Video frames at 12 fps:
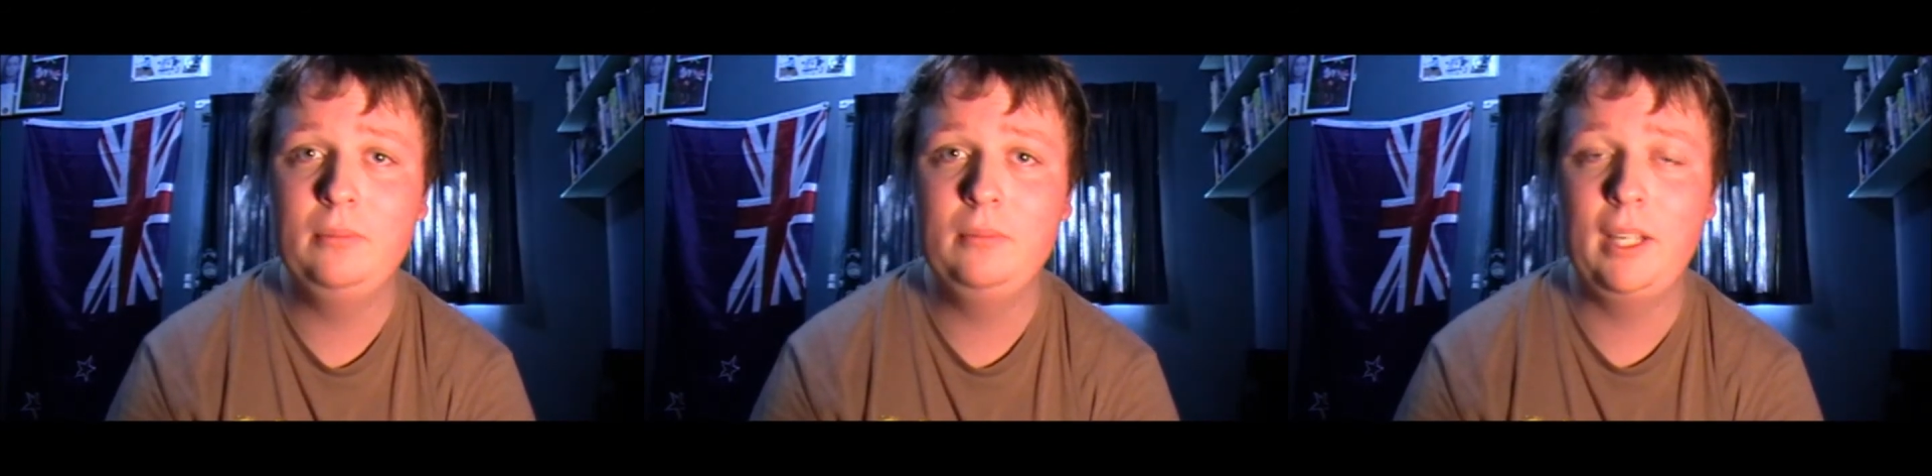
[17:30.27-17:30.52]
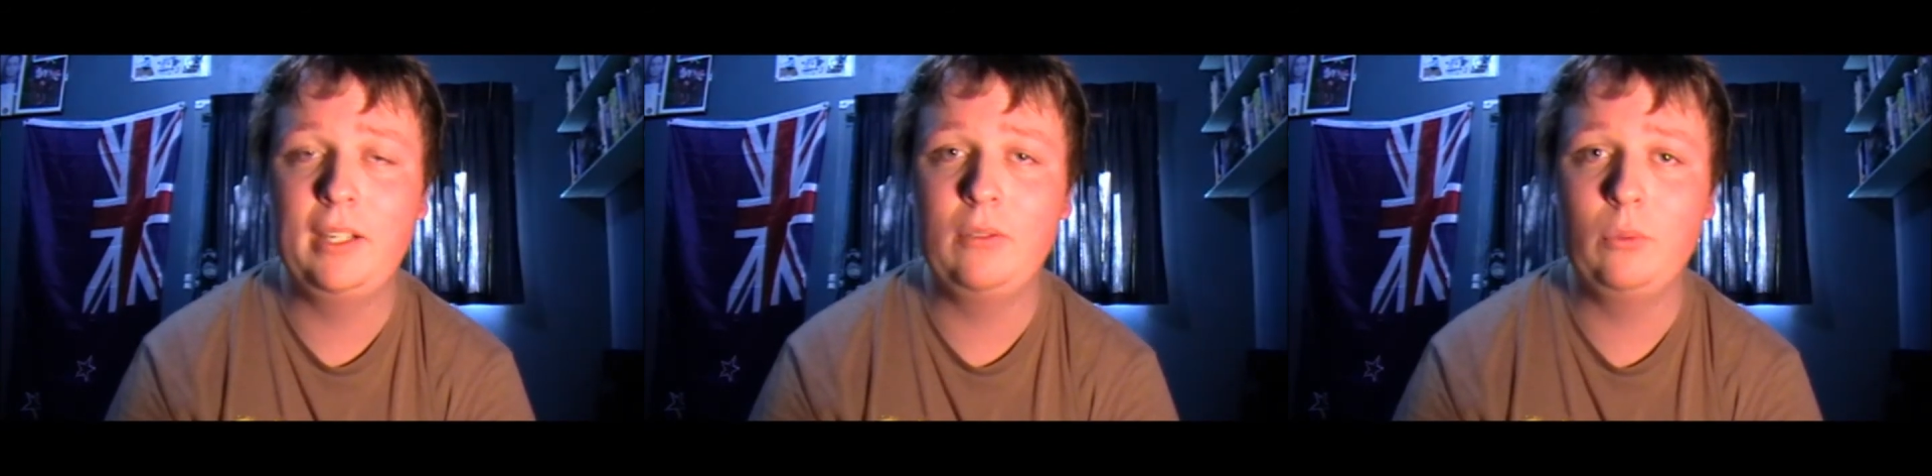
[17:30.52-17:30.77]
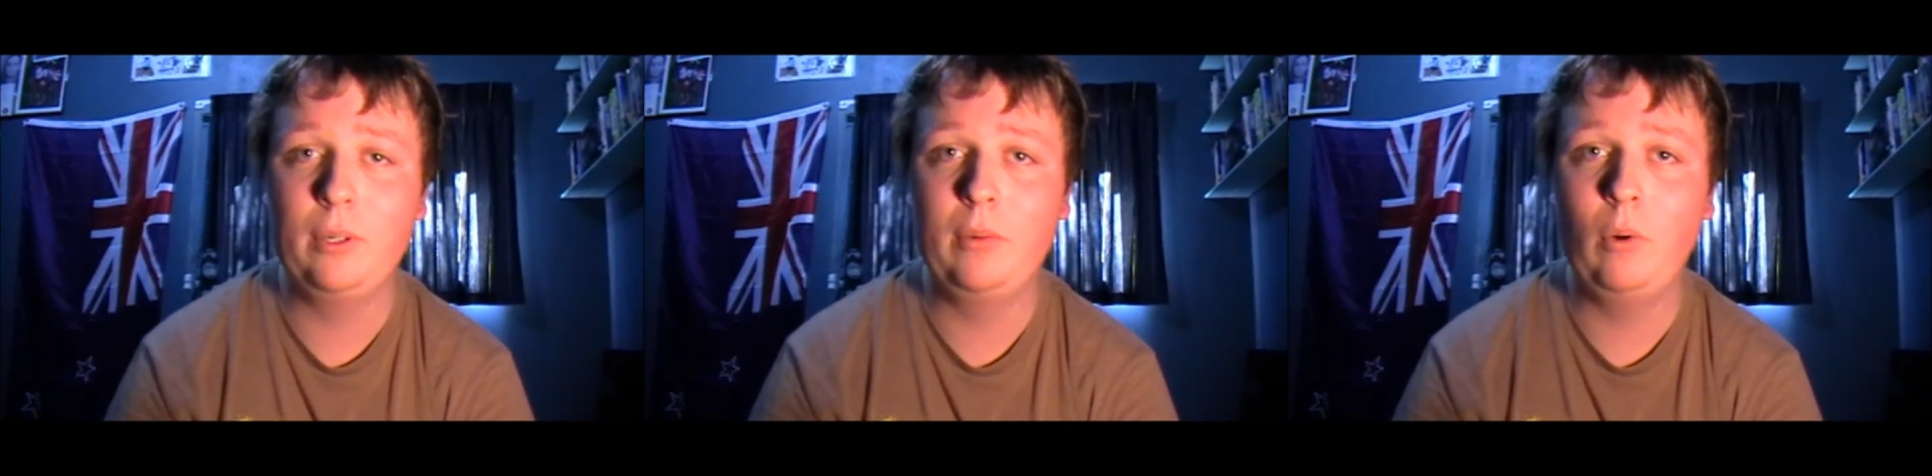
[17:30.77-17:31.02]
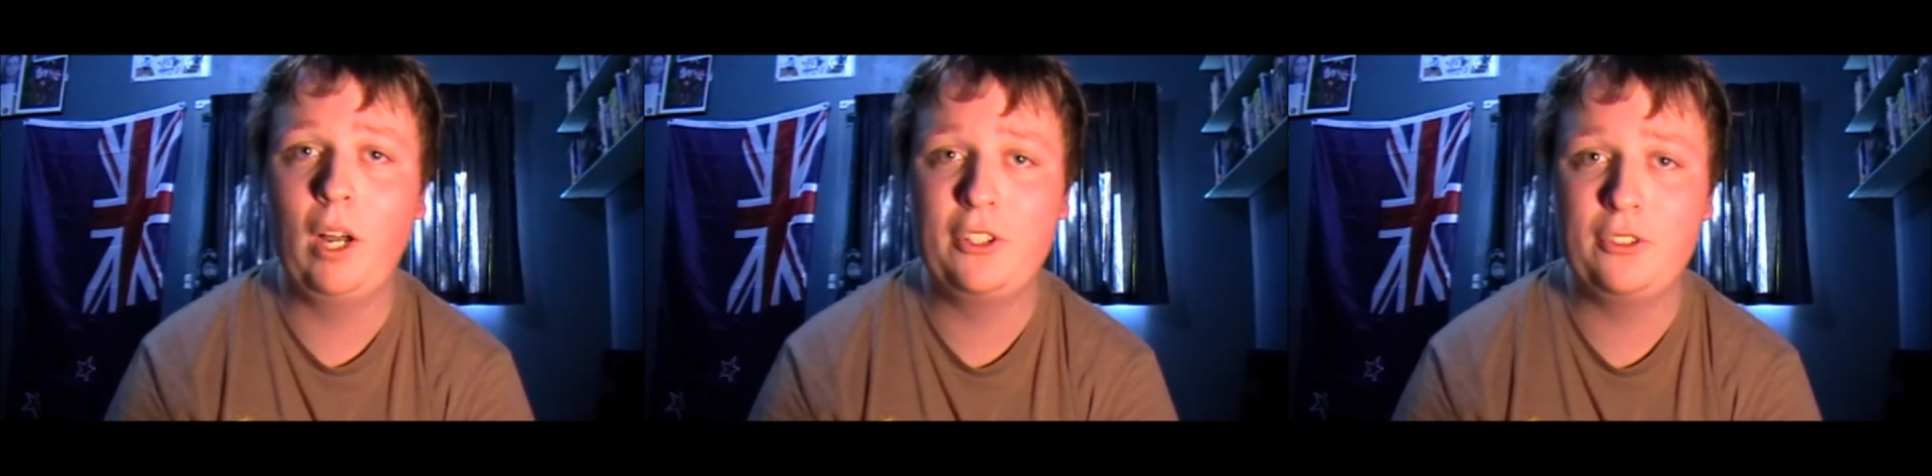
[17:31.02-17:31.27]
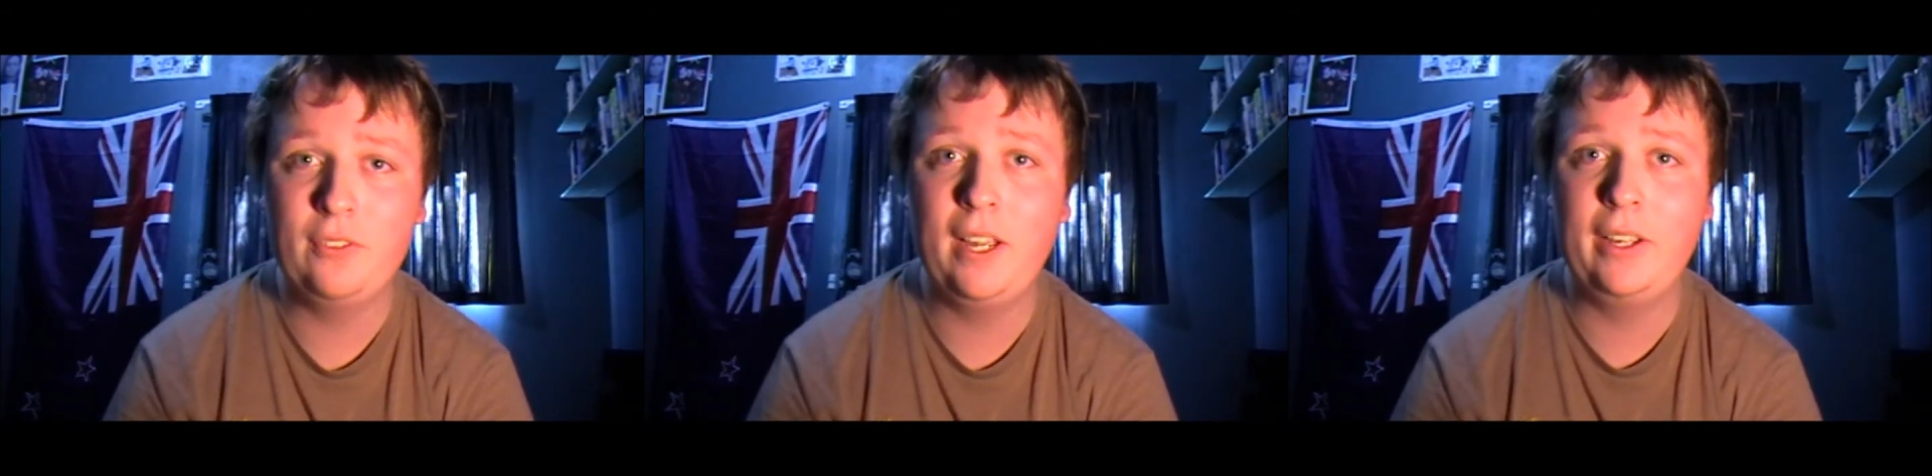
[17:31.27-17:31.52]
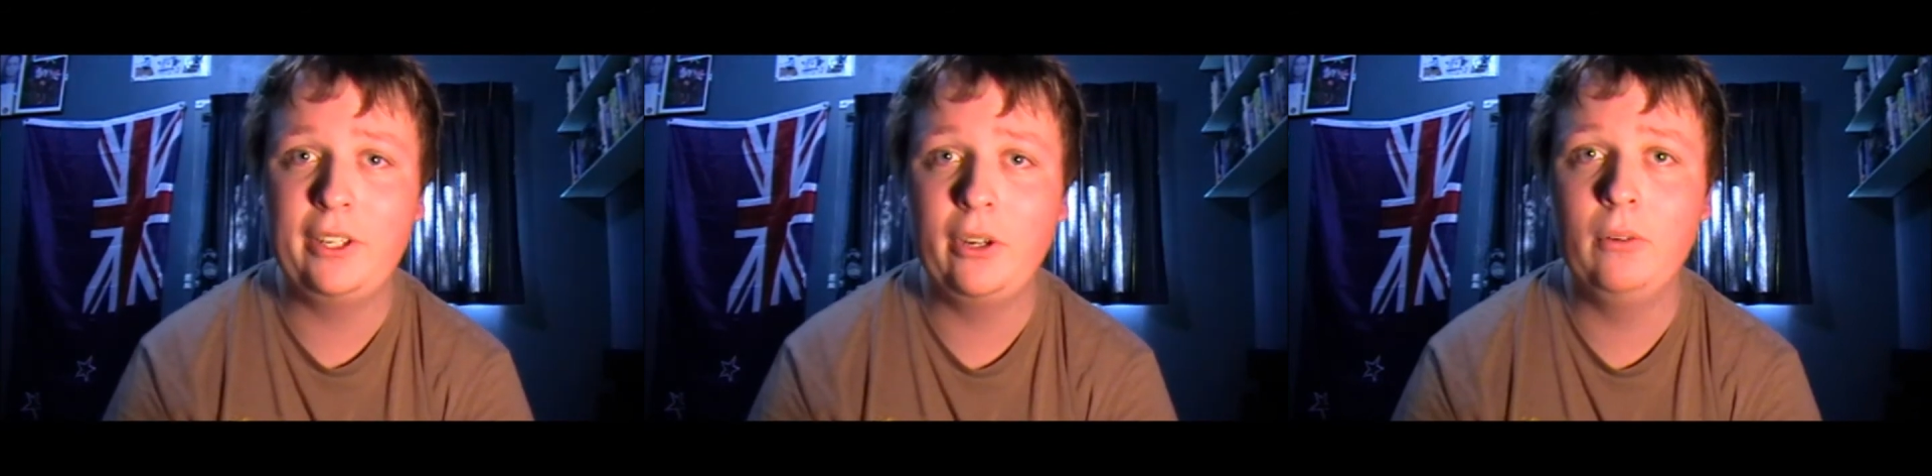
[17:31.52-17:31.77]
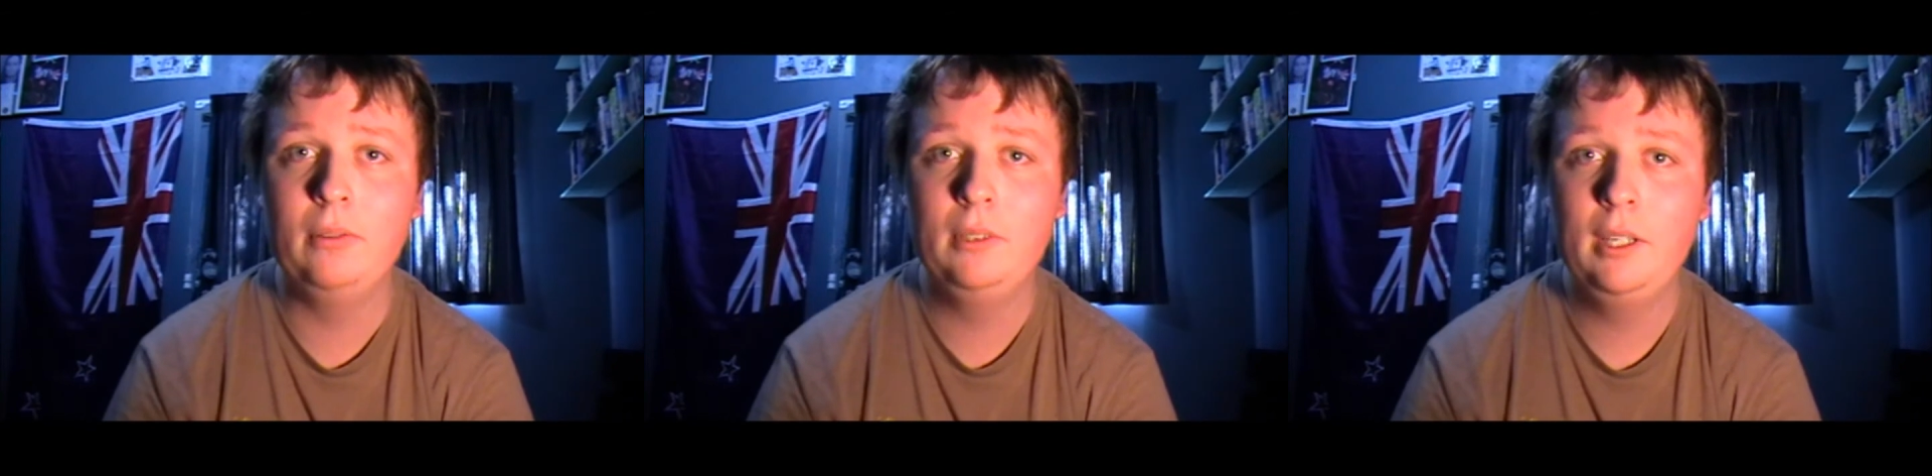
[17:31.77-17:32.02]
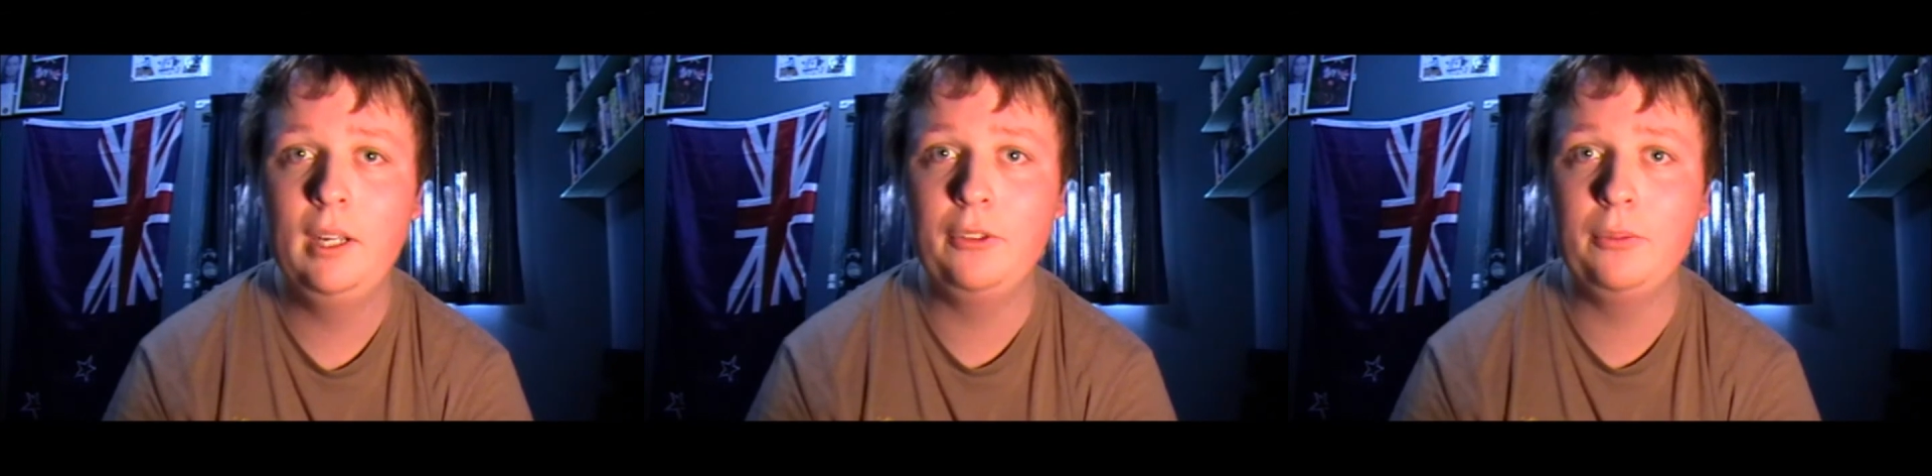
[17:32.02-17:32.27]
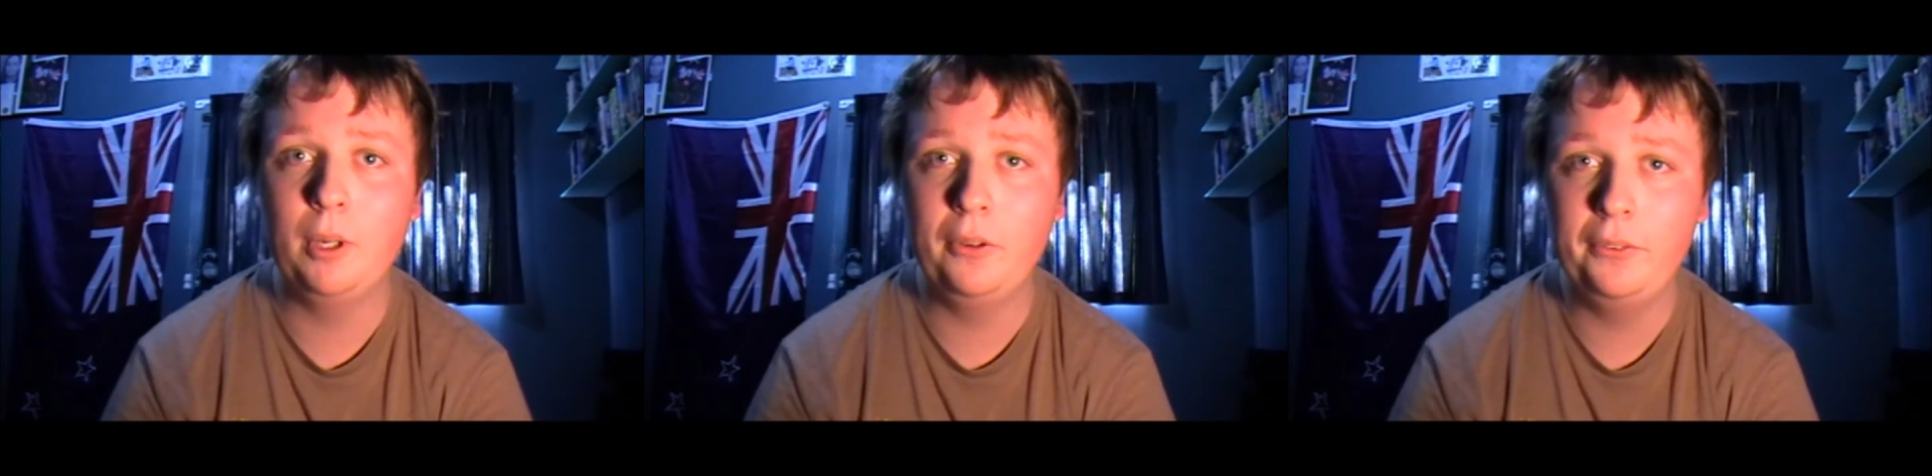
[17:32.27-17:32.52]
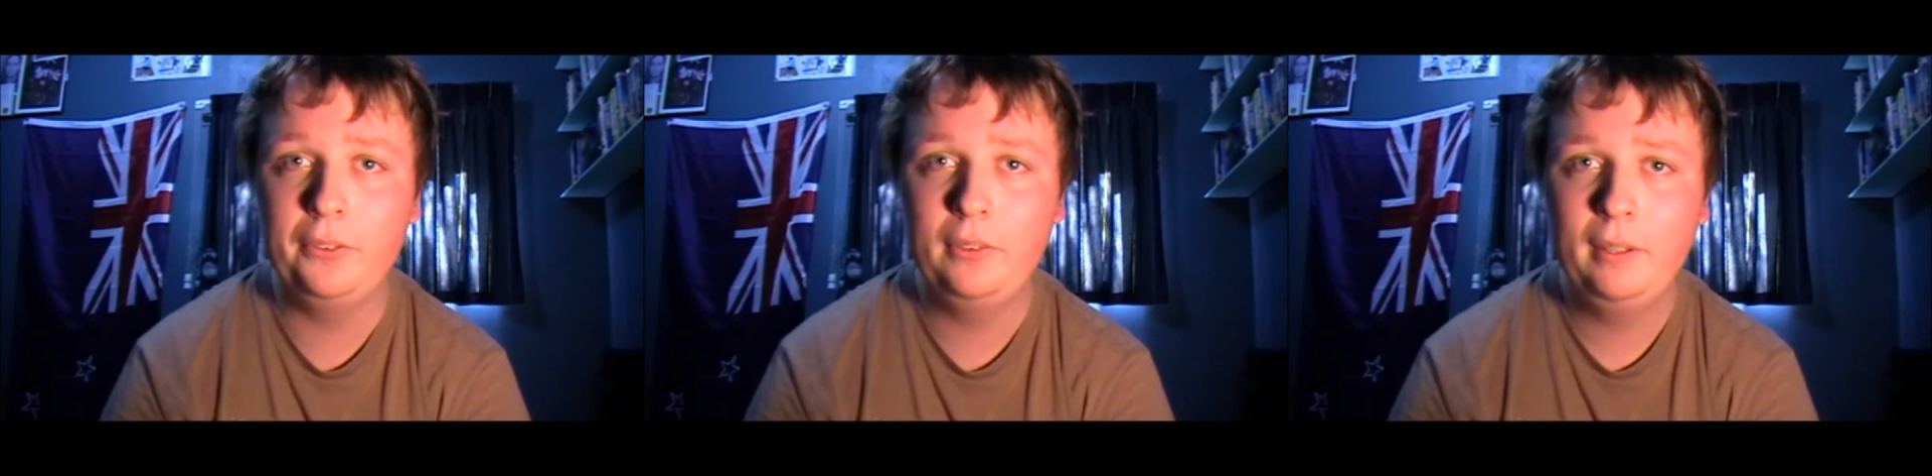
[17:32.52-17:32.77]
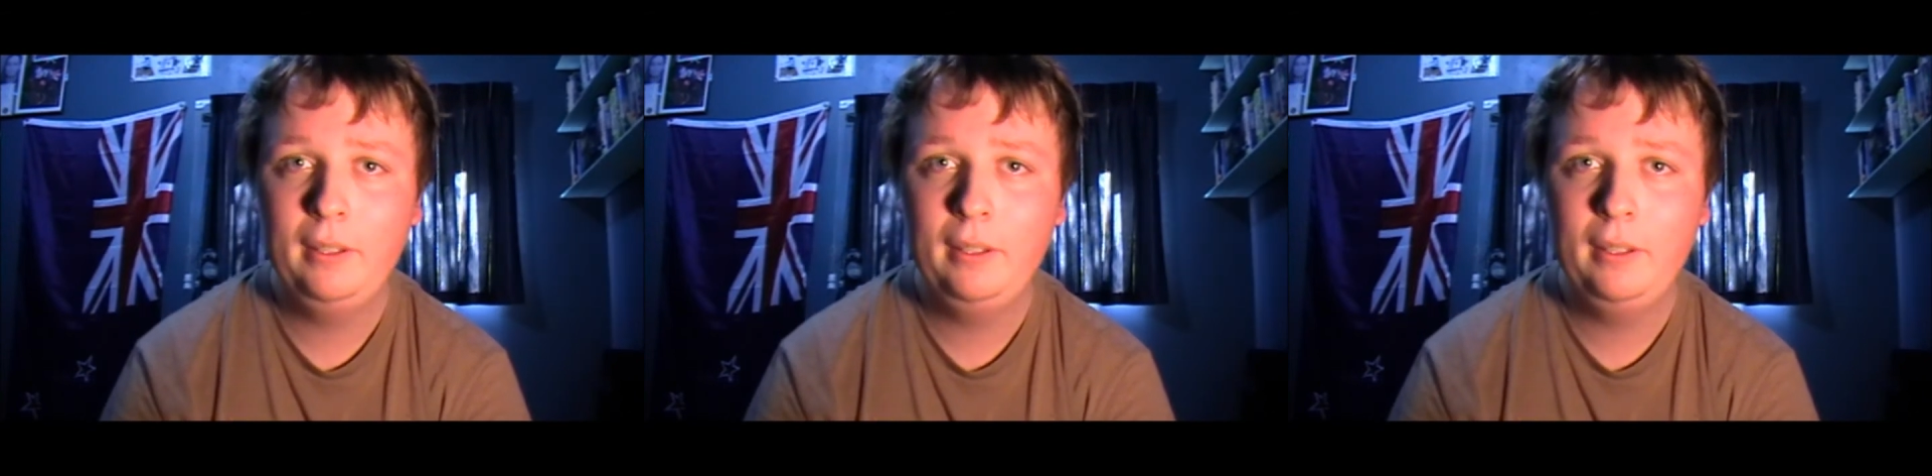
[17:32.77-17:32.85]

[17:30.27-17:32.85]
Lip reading: like rewatch value, I suppose.